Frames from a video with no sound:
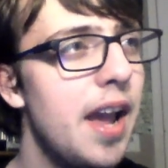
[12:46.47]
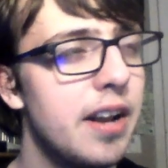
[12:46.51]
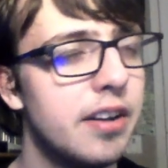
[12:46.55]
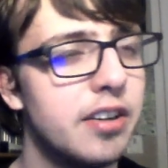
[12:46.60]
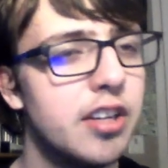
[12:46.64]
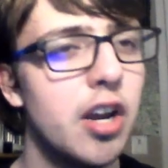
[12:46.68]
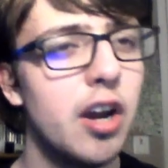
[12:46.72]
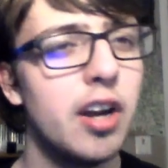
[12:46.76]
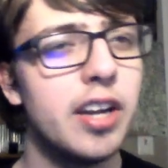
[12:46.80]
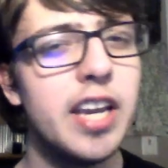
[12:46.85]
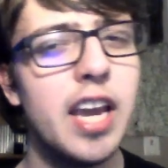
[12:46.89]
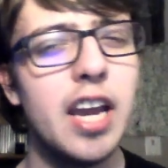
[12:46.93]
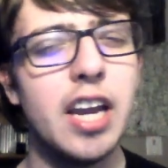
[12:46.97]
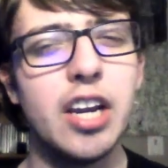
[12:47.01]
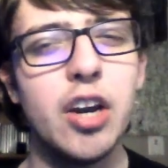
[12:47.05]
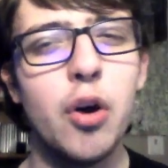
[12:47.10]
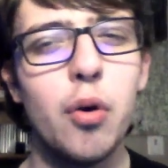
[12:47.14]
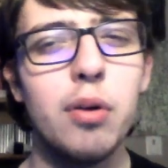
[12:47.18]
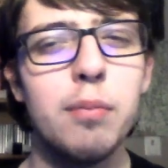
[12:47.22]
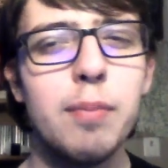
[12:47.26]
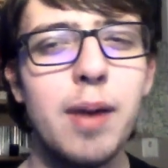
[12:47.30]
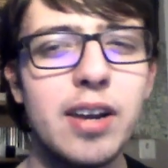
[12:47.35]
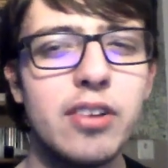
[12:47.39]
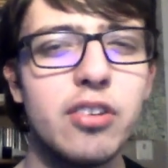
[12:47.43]
And again,
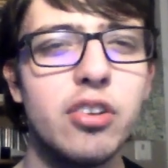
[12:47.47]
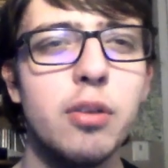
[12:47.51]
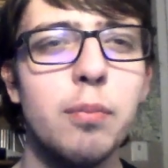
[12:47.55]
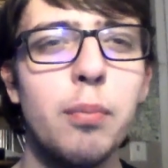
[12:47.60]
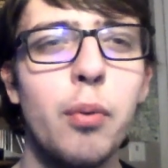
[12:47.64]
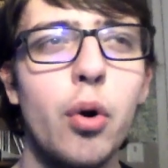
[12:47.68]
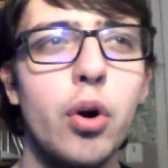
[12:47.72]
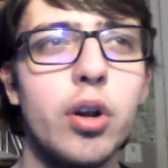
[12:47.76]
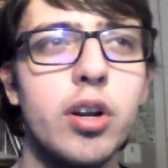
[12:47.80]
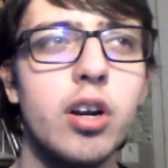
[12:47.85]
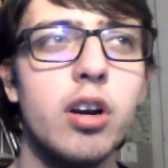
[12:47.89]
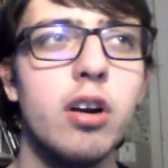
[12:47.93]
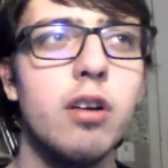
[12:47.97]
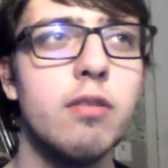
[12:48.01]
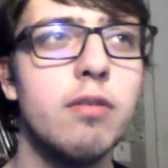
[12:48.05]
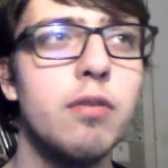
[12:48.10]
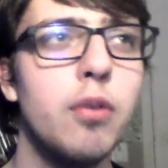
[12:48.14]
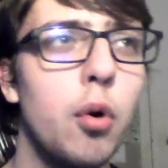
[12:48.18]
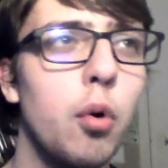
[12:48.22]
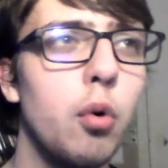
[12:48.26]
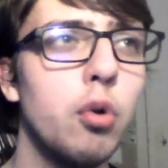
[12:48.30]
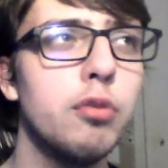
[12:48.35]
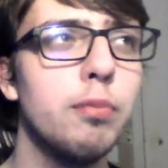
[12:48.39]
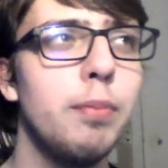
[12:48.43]
going back to the point
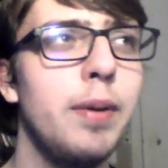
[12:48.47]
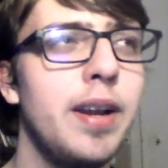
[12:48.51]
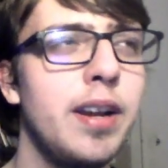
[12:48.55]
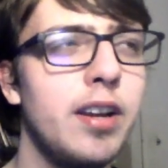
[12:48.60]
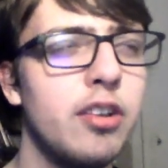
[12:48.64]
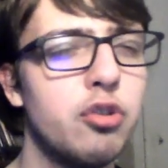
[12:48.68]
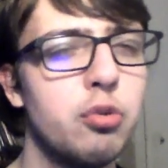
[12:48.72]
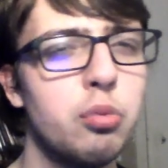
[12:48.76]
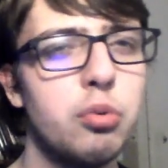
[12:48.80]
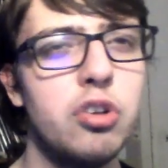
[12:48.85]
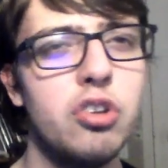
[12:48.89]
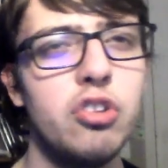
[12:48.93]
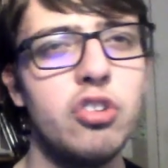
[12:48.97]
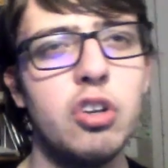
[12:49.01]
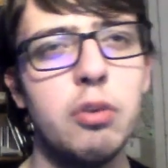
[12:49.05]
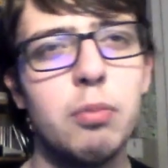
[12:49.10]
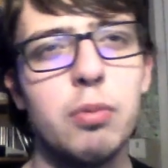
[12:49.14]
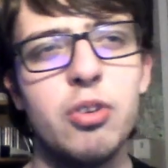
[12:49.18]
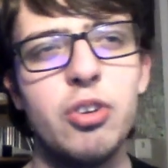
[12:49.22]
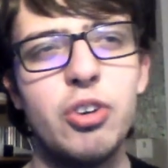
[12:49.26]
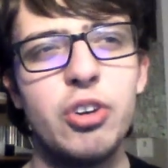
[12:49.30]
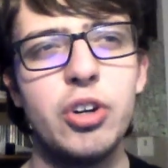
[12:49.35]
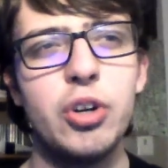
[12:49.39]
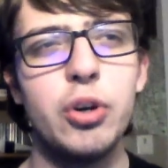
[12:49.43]
of old bands
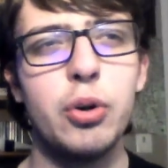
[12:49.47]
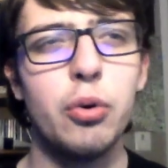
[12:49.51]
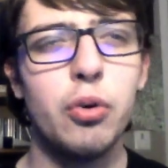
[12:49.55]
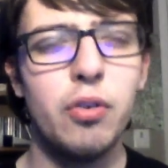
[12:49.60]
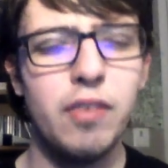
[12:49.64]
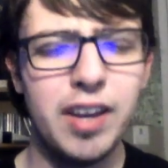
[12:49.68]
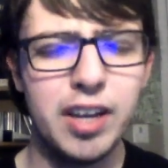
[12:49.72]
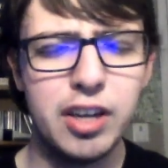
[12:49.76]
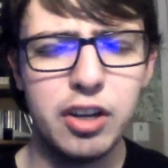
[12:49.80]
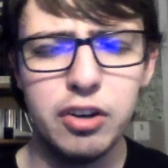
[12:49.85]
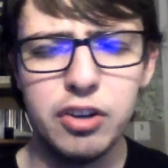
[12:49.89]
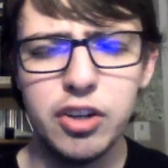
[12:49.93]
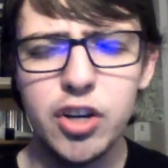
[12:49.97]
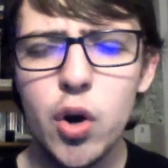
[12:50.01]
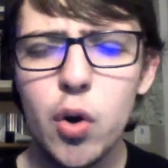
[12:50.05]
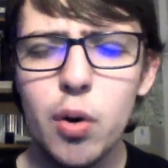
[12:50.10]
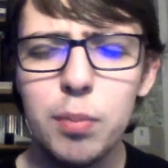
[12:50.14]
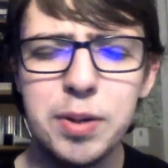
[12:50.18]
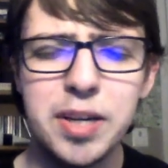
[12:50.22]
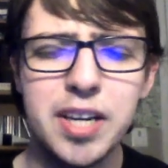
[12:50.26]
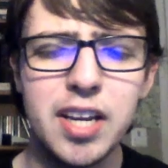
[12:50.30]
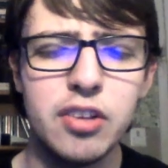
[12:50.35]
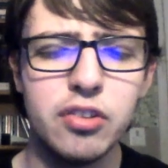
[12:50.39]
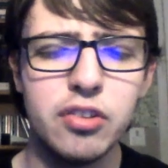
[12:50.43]
releasing material that could
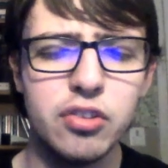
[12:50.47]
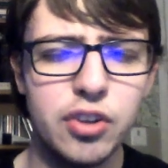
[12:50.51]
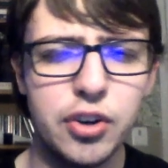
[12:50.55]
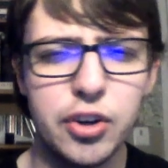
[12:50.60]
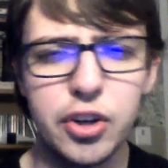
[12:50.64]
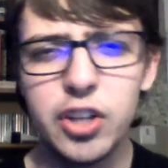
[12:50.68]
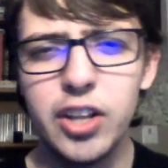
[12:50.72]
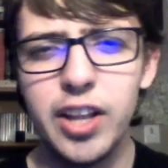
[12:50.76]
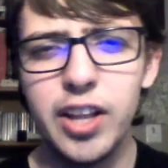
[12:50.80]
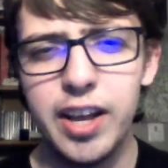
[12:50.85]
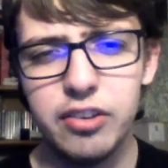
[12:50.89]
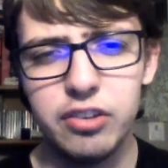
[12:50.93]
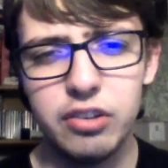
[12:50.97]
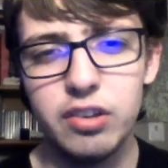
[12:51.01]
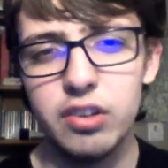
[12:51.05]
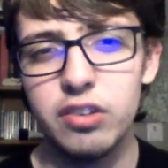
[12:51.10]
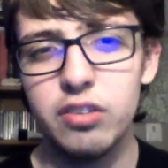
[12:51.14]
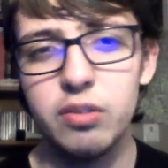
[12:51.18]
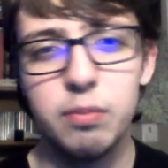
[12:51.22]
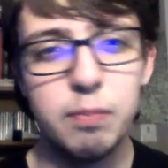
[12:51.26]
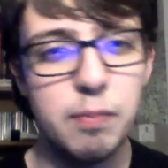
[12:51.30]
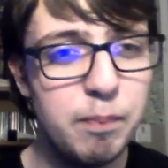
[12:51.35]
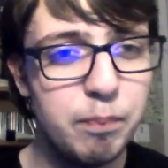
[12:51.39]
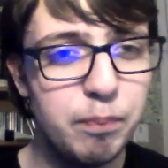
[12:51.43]
go up against their
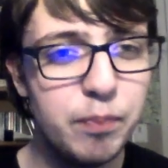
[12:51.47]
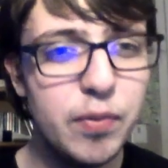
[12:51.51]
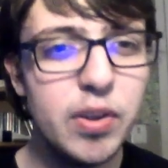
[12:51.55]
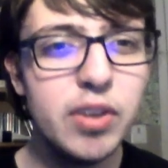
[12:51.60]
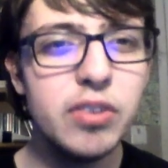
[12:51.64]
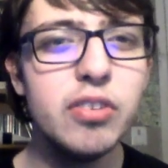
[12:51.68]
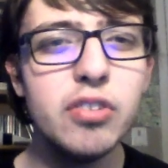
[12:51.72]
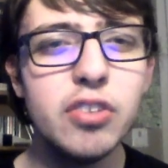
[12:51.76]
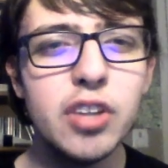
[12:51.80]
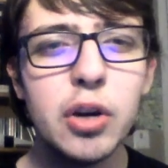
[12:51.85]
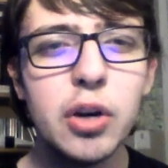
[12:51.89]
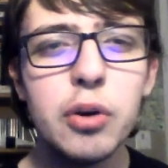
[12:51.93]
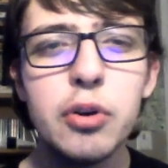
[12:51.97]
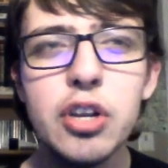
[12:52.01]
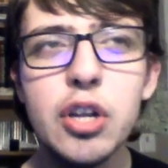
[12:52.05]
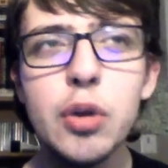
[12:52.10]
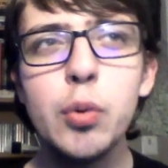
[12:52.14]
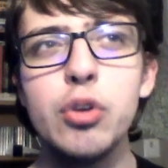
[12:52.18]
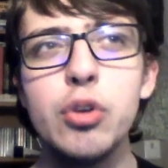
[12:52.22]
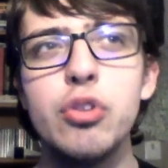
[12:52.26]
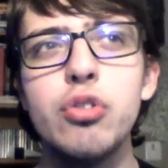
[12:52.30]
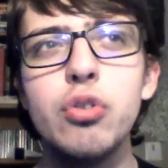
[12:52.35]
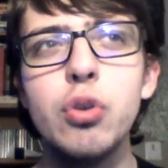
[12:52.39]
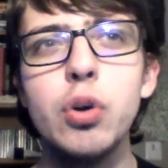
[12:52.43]
classics, this is their
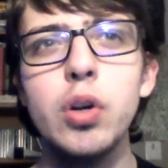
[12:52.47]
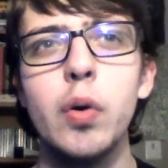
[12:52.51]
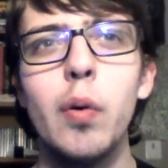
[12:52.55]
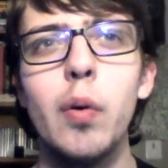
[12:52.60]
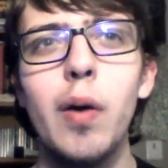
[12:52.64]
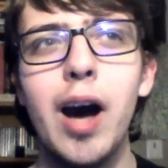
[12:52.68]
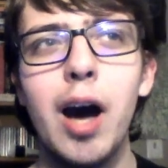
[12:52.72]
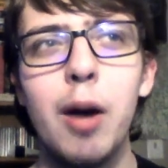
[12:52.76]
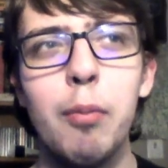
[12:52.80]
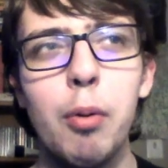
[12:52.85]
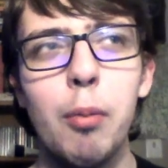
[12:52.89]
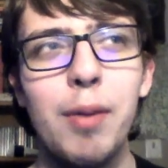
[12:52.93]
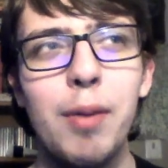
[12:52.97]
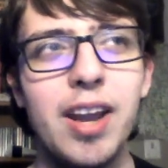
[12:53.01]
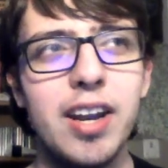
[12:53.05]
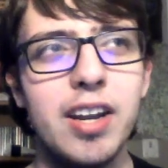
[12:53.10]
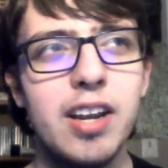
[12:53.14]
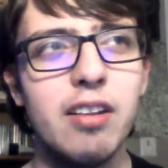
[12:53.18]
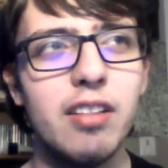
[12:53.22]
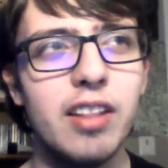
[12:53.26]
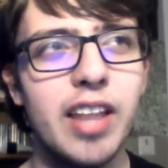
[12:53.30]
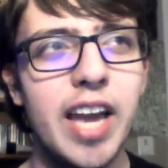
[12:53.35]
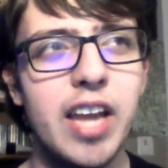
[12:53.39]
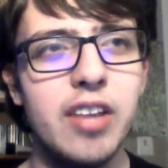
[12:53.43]
newest studio album,
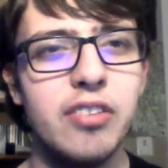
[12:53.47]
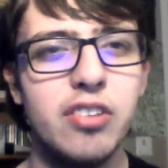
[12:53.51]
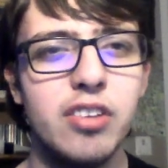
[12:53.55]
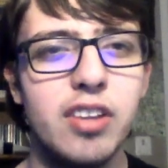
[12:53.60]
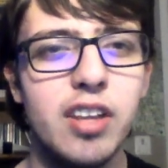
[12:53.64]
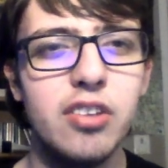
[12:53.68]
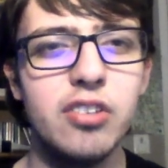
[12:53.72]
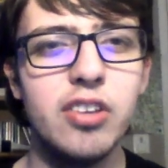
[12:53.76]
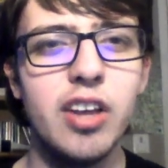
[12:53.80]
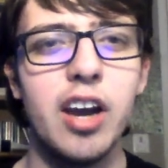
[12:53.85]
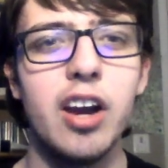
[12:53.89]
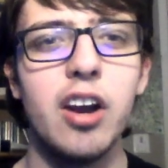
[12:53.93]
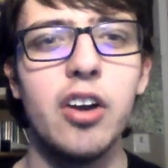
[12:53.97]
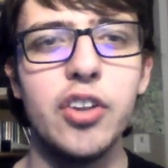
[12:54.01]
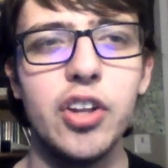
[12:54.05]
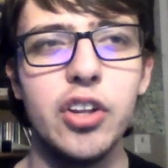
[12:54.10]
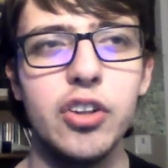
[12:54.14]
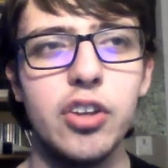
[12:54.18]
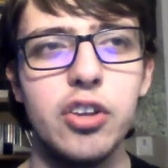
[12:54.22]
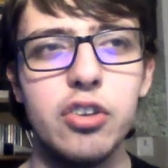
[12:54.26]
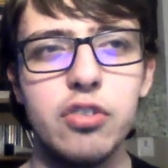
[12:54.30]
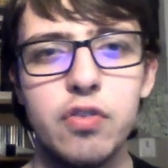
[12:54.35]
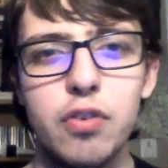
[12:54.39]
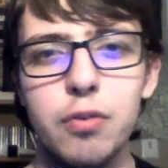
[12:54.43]
and it lands this high on
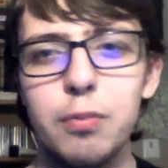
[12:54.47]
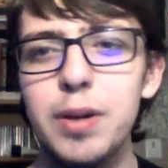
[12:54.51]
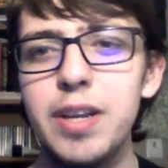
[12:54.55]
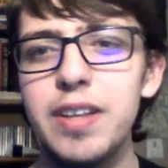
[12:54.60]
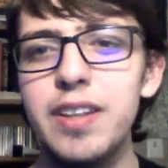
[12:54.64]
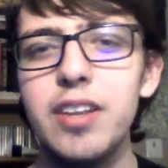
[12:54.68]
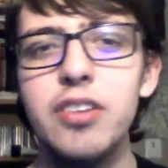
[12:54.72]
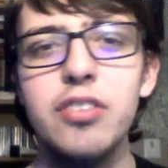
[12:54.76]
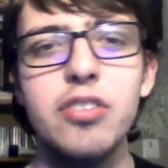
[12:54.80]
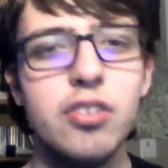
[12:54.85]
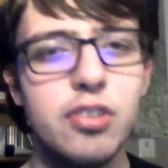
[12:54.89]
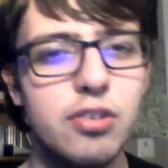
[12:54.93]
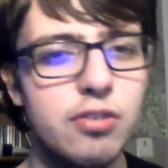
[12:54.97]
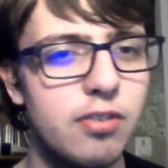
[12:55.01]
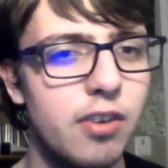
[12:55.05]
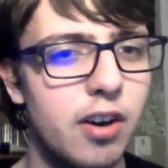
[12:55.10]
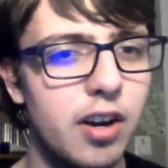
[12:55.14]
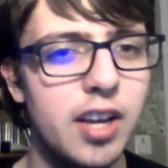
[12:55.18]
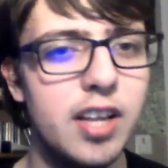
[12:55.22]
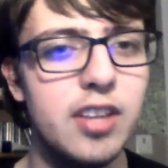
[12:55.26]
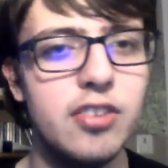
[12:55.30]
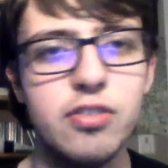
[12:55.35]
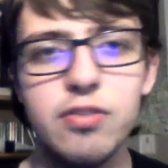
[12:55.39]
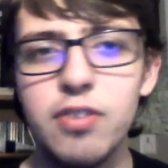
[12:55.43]
the list for me. This is
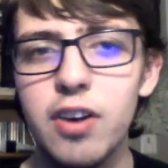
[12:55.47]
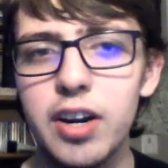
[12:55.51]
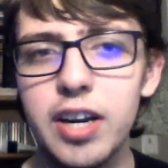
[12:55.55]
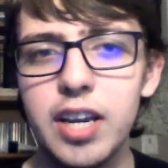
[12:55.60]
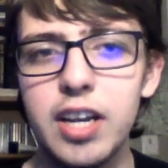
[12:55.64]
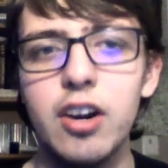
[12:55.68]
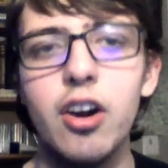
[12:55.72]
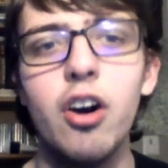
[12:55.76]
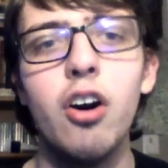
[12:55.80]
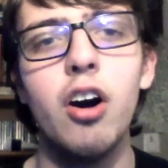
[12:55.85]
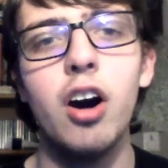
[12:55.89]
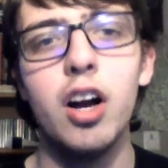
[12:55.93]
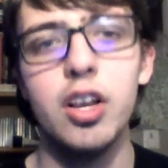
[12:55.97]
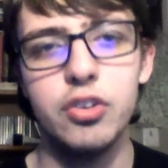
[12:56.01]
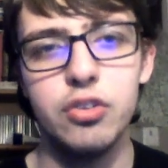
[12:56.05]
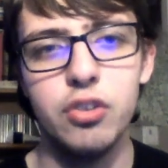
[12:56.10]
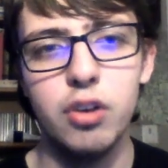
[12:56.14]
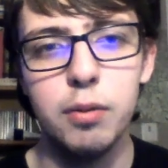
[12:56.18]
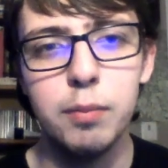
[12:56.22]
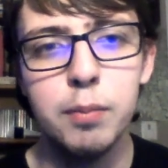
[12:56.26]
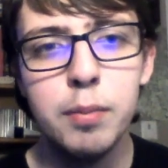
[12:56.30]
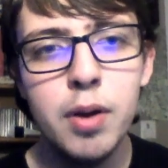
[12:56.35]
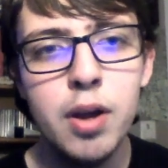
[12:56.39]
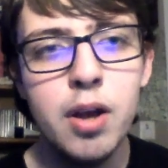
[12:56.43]
it's fucking
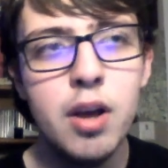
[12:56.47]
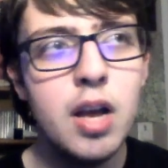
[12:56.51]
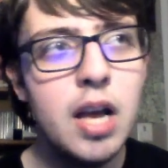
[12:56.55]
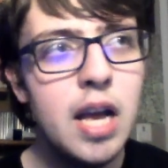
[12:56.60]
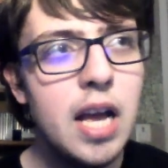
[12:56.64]
awesome.